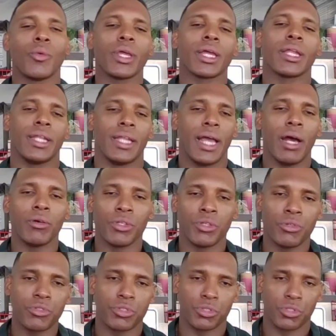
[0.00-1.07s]
we can now
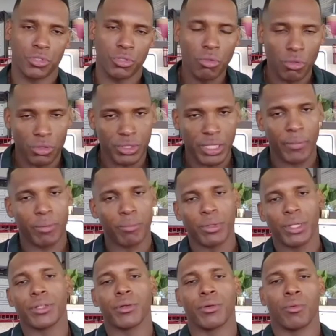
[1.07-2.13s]
use the tools that
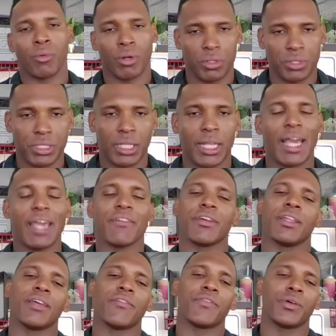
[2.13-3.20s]
would bring their world to
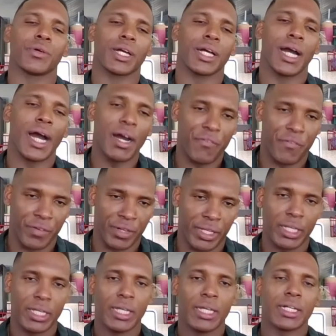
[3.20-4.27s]
life, and they felt
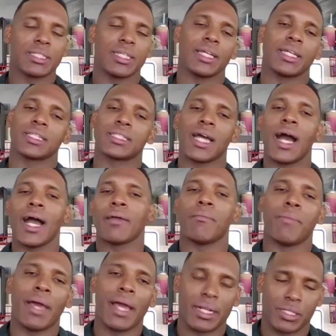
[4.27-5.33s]
confident because they could tie
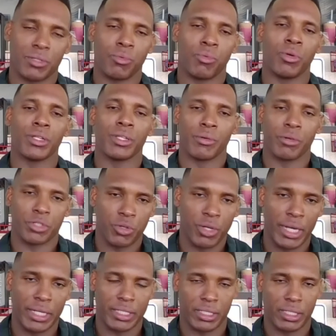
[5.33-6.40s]
it back to what they were
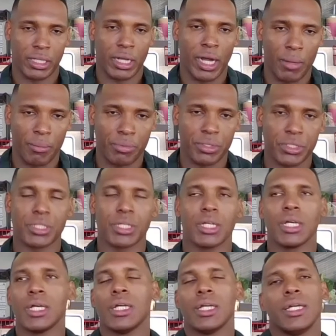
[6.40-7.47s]
trying to accomplish.